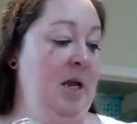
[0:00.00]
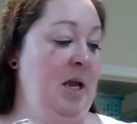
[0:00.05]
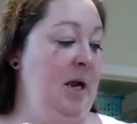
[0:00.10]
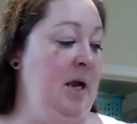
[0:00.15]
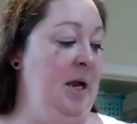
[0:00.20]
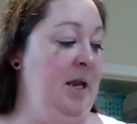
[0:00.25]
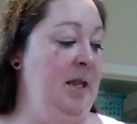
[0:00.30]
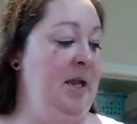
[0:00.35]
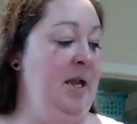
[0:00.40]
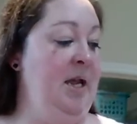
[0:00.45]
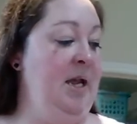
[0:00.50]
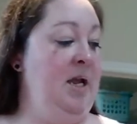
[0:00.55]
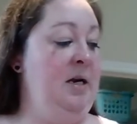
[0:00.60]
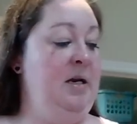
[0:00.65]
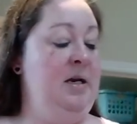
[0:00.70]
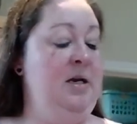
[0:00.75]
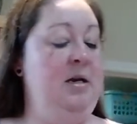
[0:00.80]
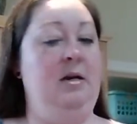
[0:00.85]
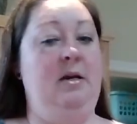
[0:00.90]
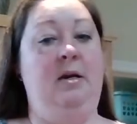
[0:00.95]
And
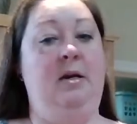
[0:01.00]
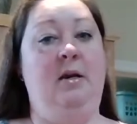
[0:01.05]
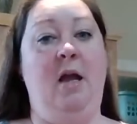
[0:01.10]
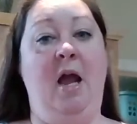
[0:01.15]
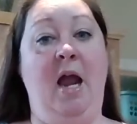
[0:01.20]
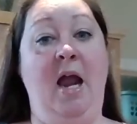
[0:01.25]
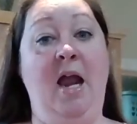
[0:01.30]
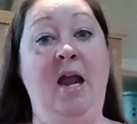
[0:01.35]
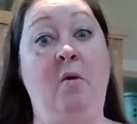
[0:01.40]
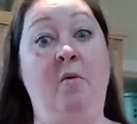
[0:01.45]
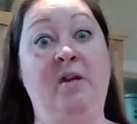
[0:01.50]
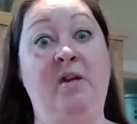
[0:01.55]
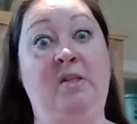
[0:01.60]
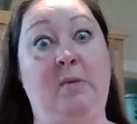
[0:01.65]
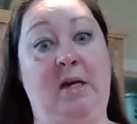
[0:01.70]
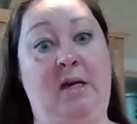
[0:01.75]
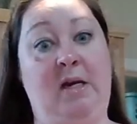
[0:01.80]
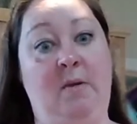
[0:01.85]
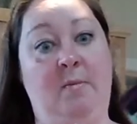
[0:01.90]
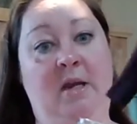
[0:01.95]
then I always
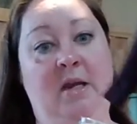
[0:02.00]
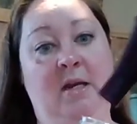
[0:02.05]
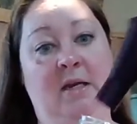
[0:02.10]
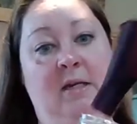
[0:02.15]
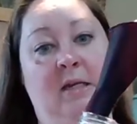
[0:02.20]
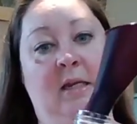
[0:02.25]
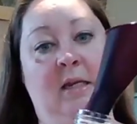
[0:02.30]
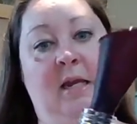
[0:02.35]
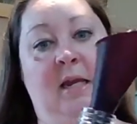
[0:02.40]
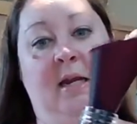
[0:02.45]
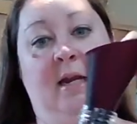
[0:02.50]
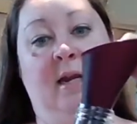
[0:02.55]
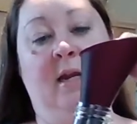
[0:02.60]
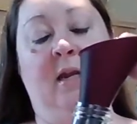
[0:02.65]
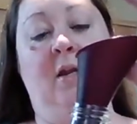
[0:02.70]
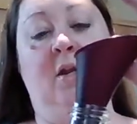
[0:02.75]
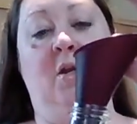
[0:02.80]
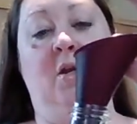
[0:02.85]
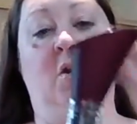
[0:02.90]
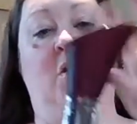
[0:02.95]
recommend
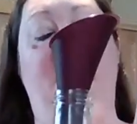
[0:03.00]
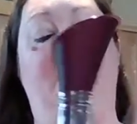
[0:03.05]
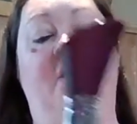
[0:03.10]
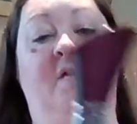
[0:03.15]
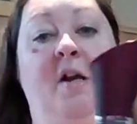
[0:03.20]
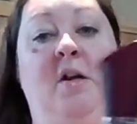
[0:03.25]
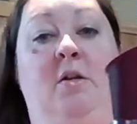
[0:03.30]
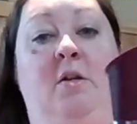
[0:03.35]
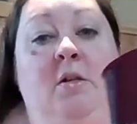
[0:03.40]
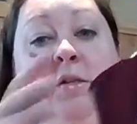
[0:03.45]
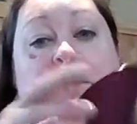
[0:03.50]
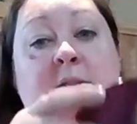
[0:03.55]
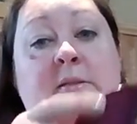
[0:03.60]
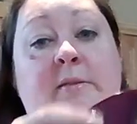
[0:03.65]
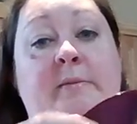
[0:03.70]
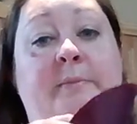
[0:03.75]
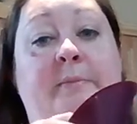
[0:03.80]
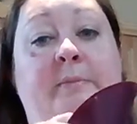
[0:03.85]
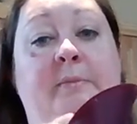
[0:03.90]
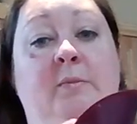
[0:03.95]
getting your funnel
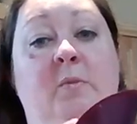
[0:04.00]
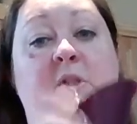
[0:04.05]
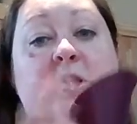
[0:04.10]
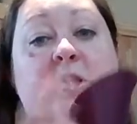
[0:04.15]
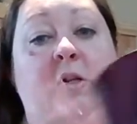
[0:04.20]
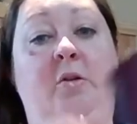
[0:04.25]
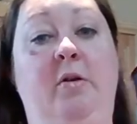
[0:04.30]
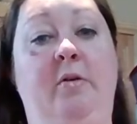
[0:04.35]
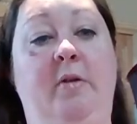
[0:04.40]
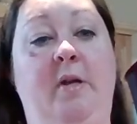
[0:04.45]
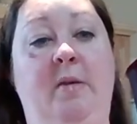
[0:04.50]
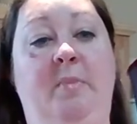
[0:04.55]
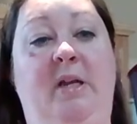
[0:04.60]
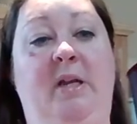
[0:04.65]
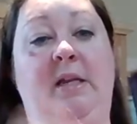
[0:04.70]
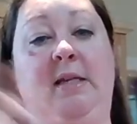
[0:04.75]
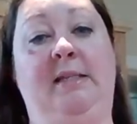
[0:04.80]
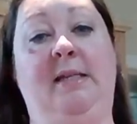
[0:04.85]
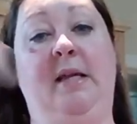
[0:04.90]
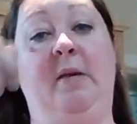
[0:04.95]
with the cruet
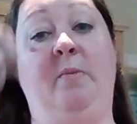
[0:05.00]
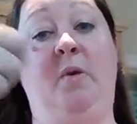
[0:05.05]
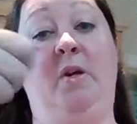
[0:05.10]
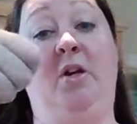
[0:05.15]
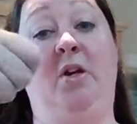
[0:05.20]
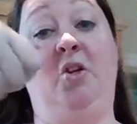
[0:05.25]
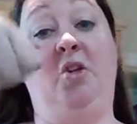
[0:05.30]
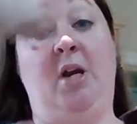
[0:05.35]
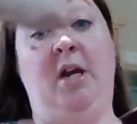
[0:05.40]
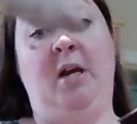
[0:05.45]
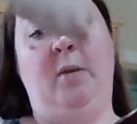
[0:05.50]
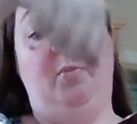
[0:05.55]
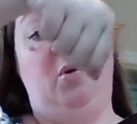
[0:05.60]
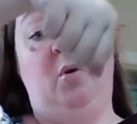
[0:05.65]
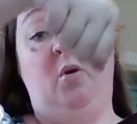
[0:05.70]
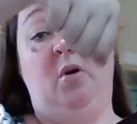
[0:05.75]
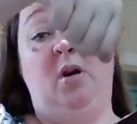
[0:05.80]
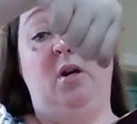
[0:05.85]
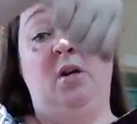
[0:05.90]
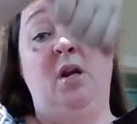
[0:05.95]
because then when you're trying to
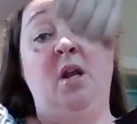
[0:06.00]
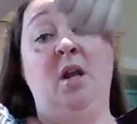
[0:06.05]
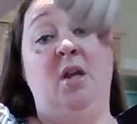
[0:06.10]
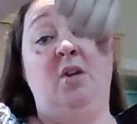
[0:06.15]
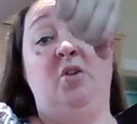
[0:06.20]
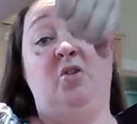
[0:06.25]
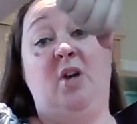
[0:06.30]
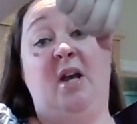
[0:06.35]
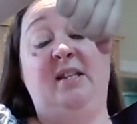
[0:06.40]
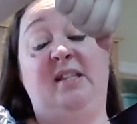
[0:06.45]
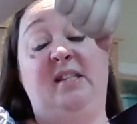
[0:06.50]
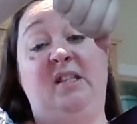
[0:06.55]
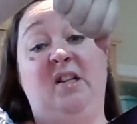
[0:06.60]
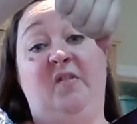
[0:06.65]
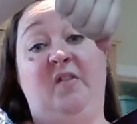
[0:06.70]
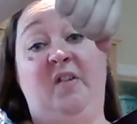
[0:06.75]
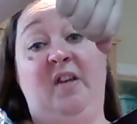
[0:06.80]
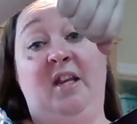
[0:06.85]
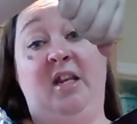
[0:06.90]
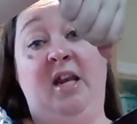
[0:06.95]
pour dry
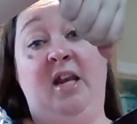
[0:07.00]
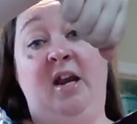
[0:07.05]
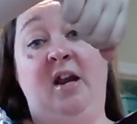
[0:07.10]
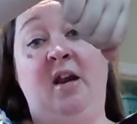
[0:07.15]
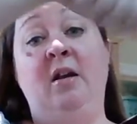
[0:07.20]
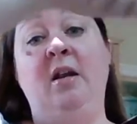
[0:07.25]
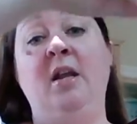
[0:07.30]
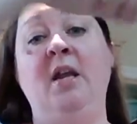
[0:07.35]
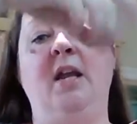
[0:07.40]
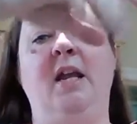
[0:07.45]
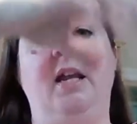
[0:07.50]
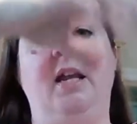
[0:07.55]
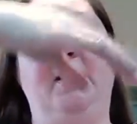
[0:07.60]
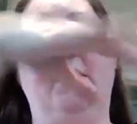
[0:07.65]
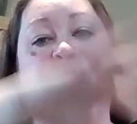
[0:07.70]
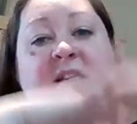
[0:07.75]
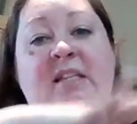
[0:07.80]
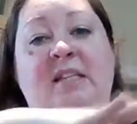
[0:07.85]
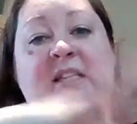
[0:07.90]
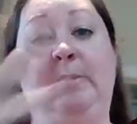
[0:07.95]
stuff in there, it
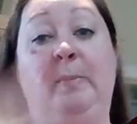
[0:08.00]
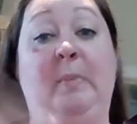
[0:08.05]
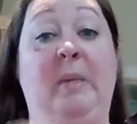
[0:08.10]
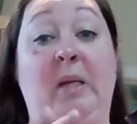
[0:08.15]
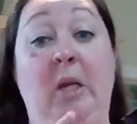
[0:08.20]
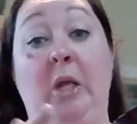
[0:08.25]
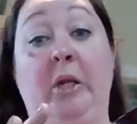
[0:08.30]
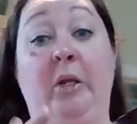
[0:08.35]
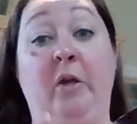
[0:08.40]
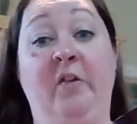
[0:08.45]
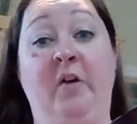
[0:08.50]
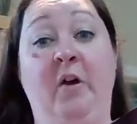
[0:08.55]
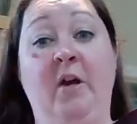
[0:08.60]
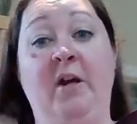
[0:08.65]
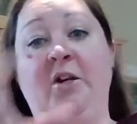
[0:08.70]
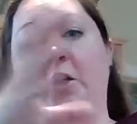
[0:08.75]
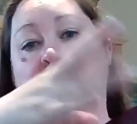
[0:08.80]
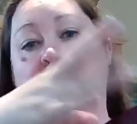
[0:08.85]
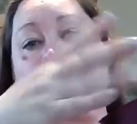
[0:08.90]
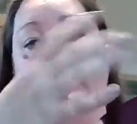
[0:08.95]
doesn't spill all over
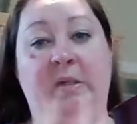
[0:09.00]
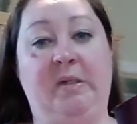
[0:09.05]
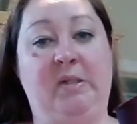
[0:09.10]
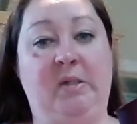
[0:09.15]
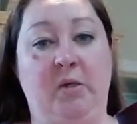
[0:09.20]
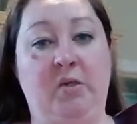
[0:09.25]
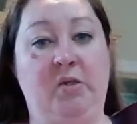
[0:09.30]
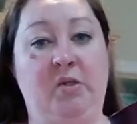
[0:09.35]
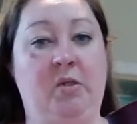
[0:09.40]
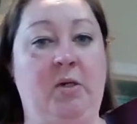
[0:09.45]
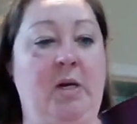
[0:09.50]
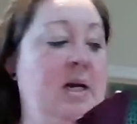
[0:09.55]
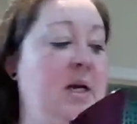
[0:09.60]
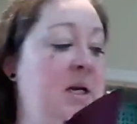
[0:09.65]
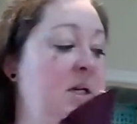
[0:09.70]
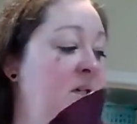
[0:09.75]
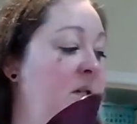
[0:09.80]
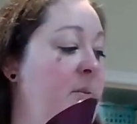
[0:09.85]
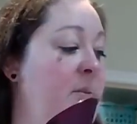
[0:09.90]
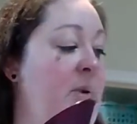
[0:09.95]
and your liquids go straight
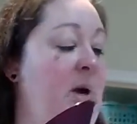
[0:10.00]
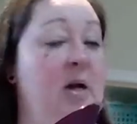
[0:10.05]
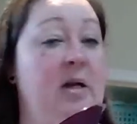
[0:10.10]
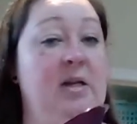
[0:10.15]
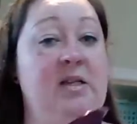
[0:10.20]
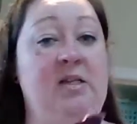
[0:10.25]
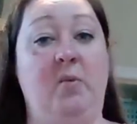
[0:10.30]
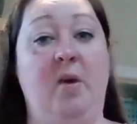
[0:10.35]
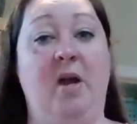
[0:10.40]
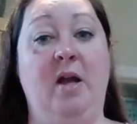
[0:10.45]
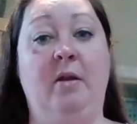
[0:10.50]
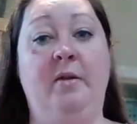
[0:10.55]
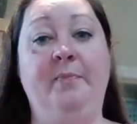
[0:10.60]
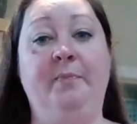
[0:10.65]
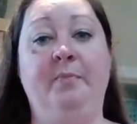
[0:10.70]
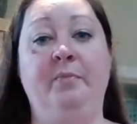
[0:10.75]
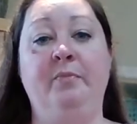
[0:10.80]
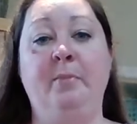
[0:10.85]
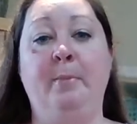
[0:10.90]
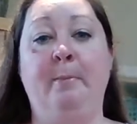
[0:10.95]
into the bottle as
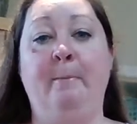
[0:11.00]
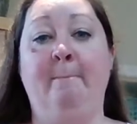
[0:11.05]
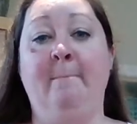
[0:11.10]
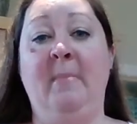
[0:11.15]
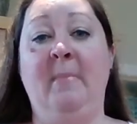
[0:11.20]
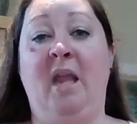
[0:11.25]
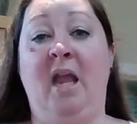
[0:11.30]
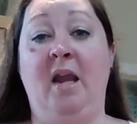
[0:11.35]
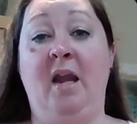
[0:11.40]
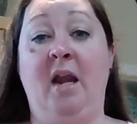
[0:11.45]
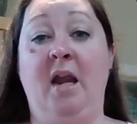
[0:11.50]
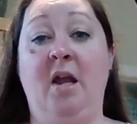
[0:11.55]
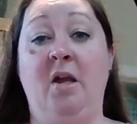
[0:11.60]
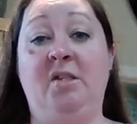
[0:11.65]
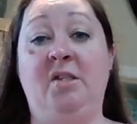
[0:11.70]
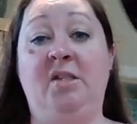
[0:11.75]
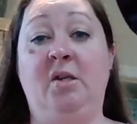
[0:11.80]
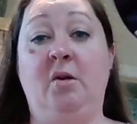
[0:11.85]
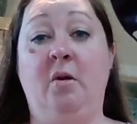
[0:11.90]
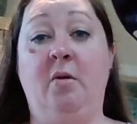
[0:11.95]
well. And I
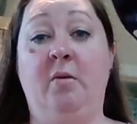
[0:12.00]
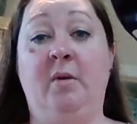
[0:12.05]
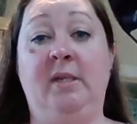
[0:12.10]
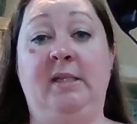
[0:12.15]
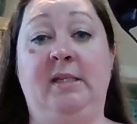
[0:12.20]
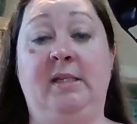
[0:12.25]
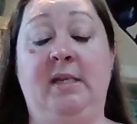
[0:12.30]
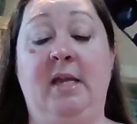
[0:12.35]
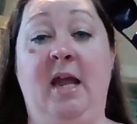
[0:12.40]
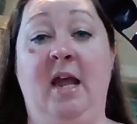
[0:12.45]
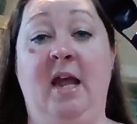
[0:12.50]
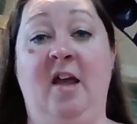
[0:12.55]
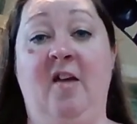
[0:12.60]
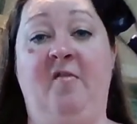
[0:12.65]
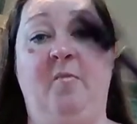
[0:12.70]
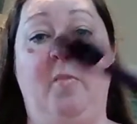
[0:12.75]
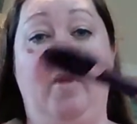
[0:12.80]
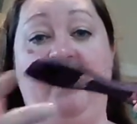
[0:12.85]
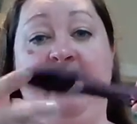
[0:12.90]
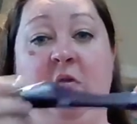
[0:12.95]
also always
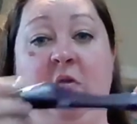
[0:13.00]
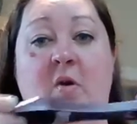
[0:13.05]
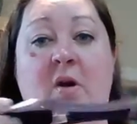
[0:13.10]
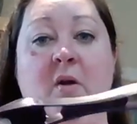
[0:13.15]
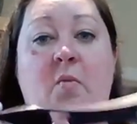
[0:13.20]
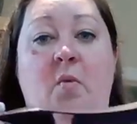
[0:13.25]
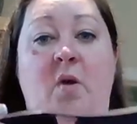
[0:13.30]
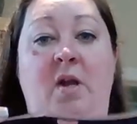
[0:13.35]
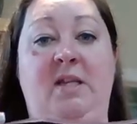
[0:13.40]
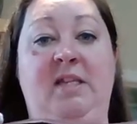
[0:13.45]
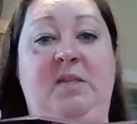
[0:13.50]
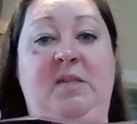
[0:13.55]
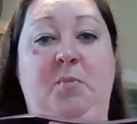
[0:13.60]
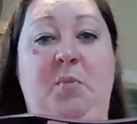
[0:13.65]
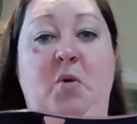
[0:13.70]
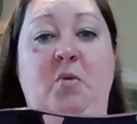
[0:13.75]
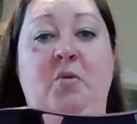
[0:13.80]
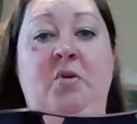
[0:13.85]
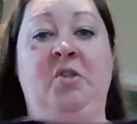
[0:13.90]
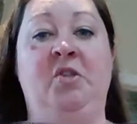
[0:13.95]
have my 4-in-1
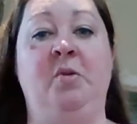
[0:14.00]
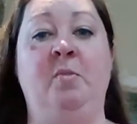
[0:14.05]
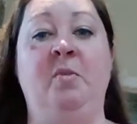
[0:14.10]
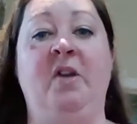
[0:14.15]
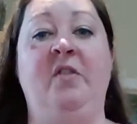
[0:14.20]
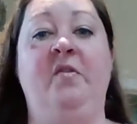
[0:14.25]
spoon. So